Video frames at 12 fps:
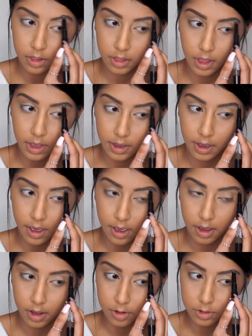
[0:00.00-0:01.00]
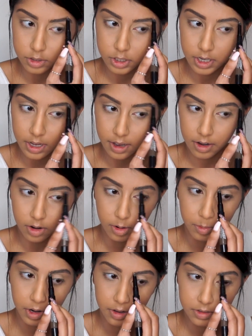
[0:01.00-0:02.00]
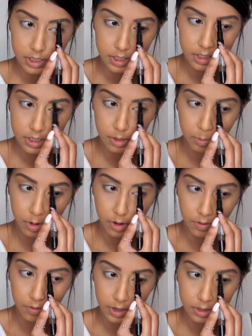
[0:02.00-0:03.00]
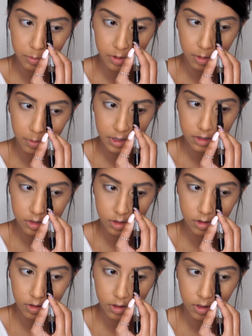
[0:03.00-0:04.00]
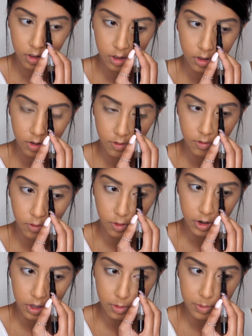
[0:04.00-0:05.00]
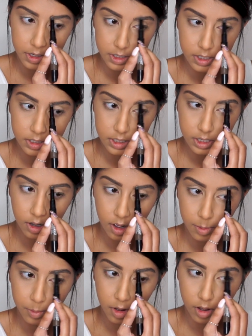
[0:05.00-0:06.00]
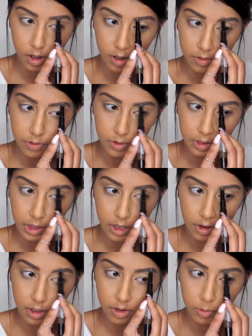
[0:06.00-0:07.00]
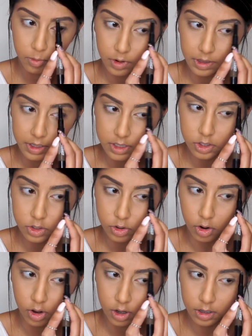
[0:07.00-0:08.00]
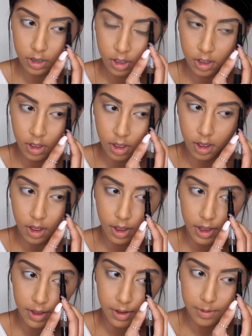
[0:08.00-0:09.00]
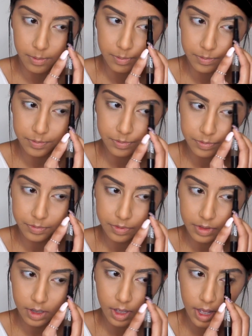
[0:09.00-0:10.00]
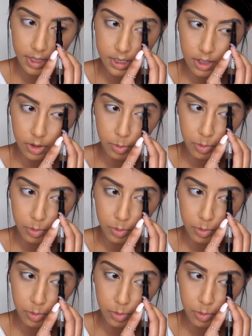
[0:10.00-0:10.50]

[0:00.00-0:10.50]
like how she had her brows, this is the perfect brow pencil for you because it doesn't come off really strong as other